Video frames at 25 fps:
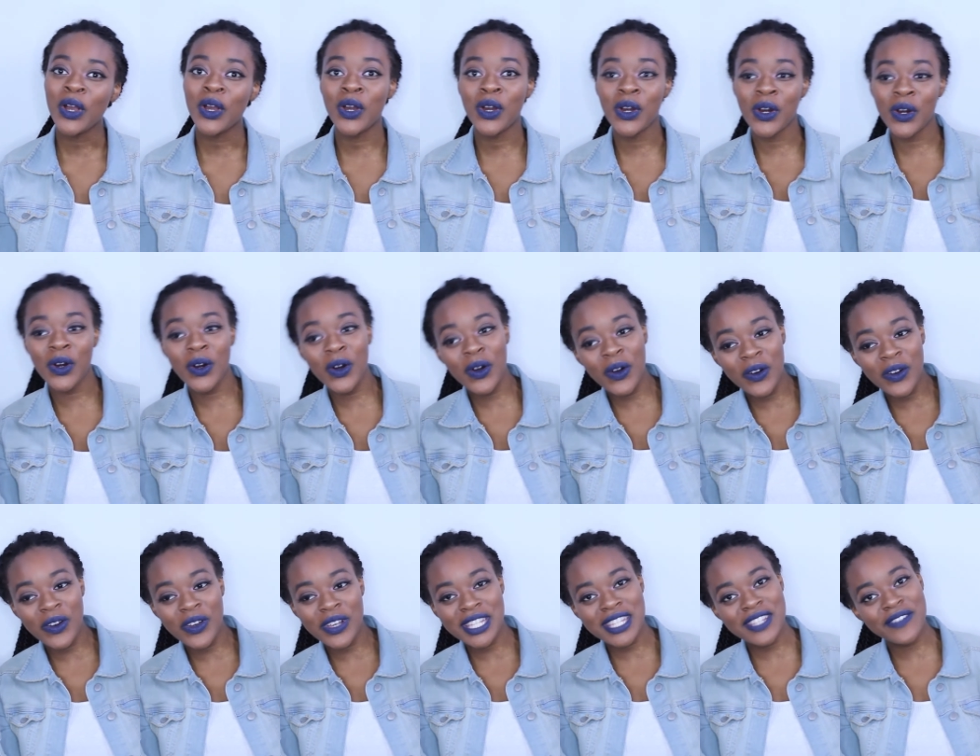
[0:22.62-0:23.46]

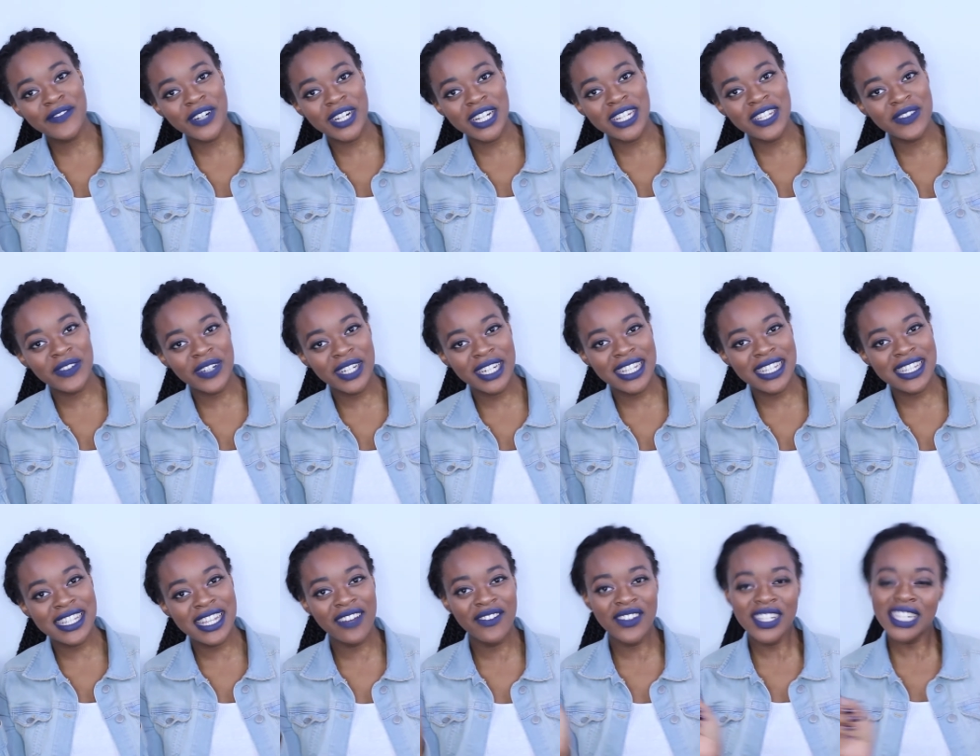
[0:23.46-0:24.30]
goals for
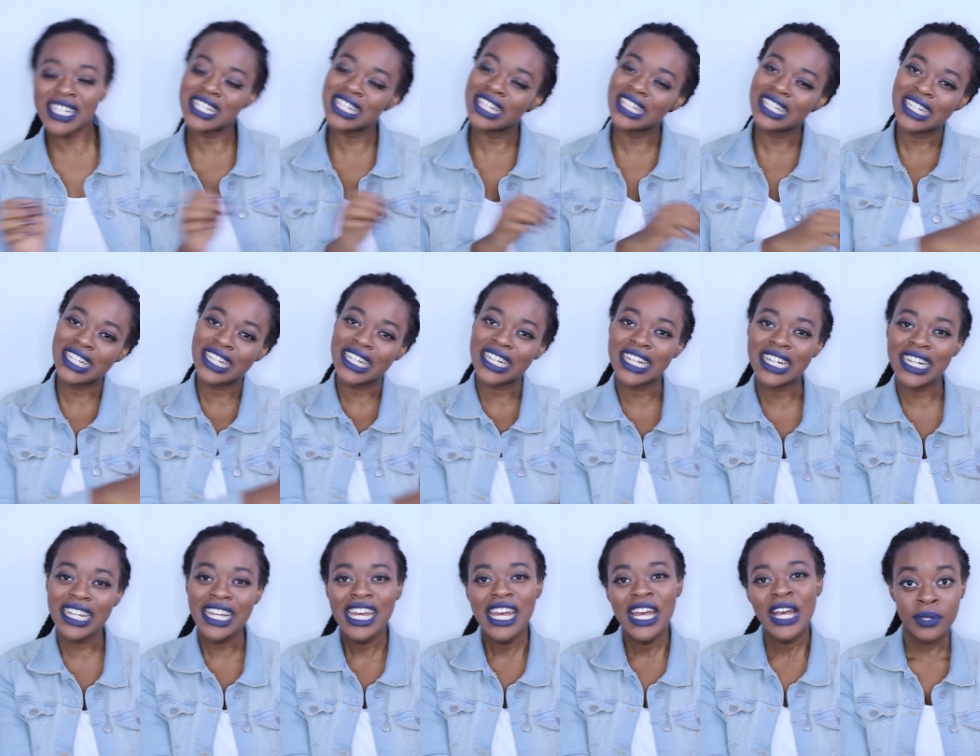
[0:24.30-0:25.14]

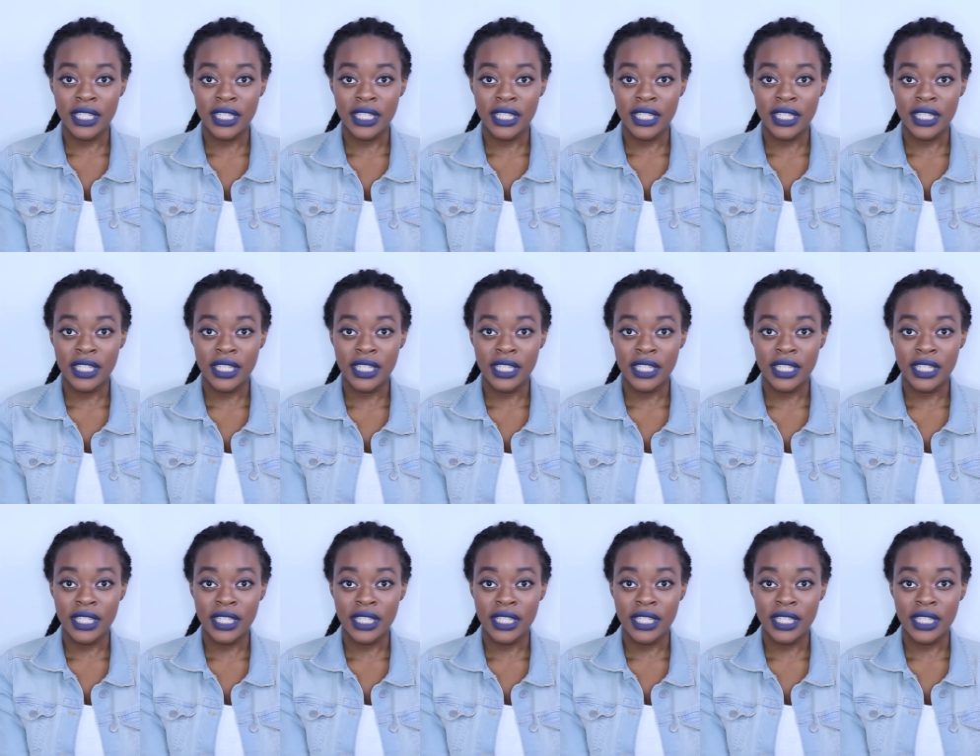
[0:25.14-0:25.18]
2017.